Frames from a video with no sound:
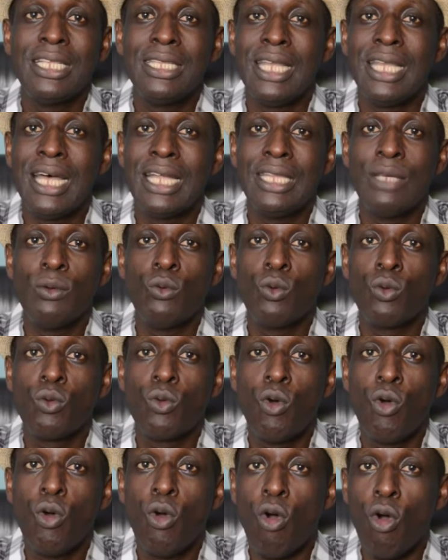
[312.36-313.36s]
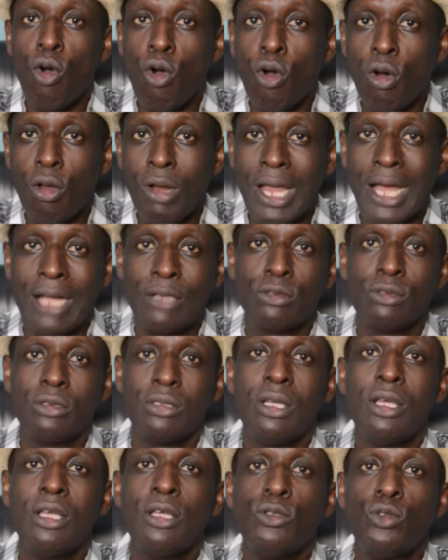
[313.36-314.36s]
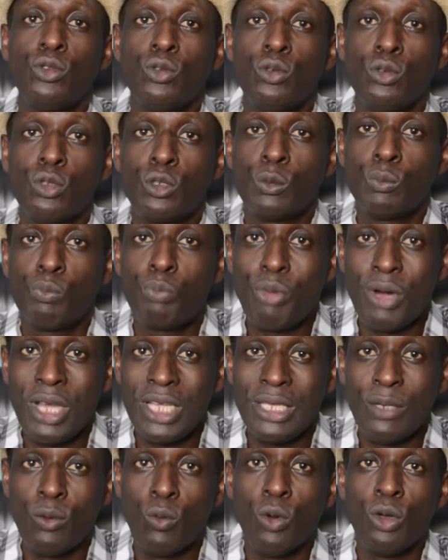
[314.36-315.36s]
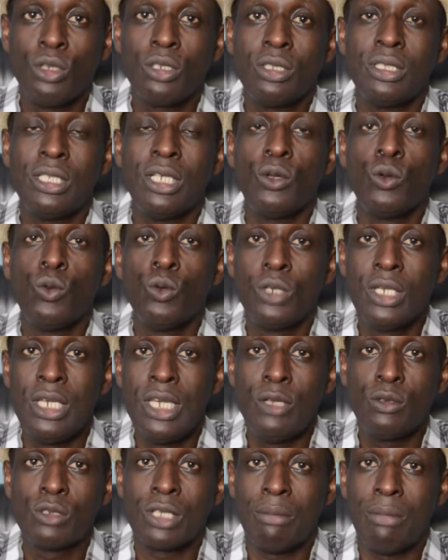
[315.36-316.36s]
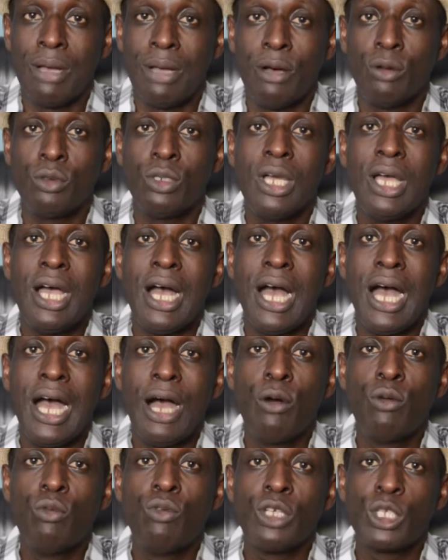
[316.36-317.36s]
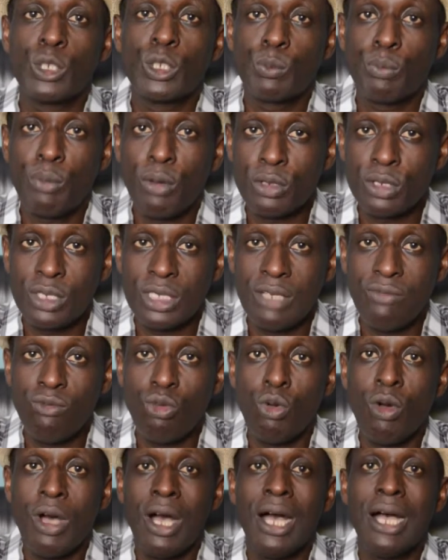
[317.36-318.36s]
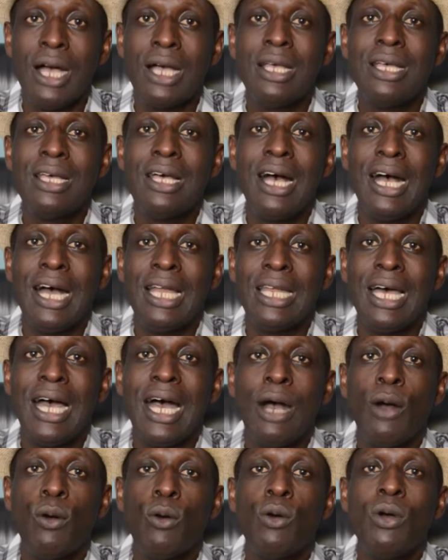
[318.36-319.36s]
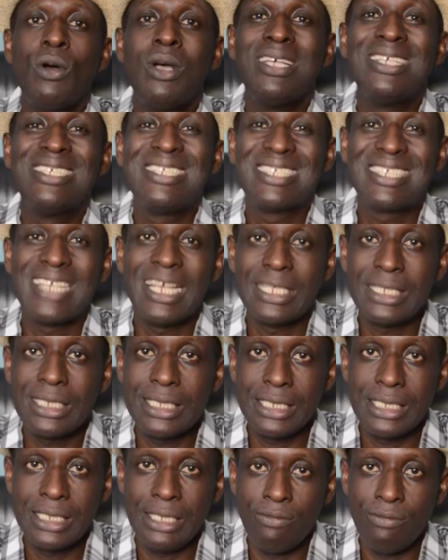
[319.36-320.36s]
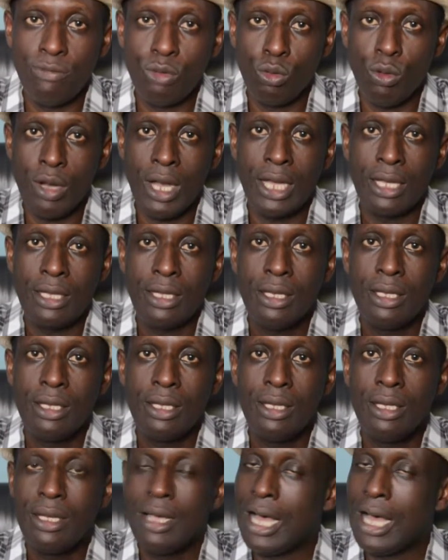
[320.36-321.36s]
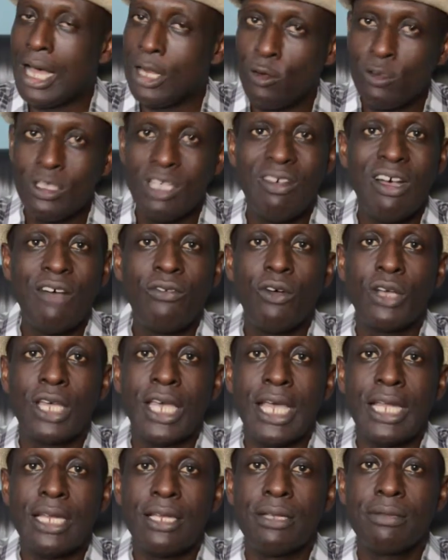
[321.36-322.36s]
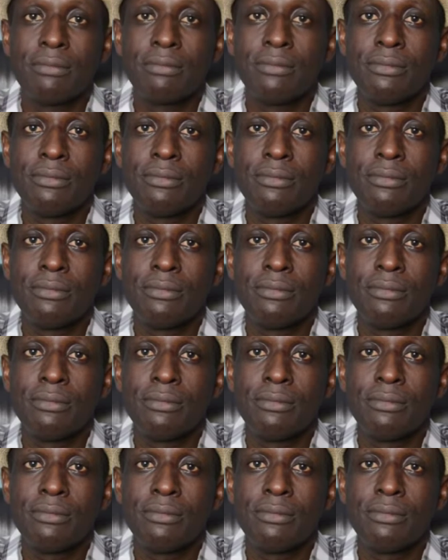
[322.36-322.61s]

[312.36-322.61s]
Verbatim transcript: that they will go all out to spread the word, the good news about how responsive you are and how sensitive you are. And don't ever forget,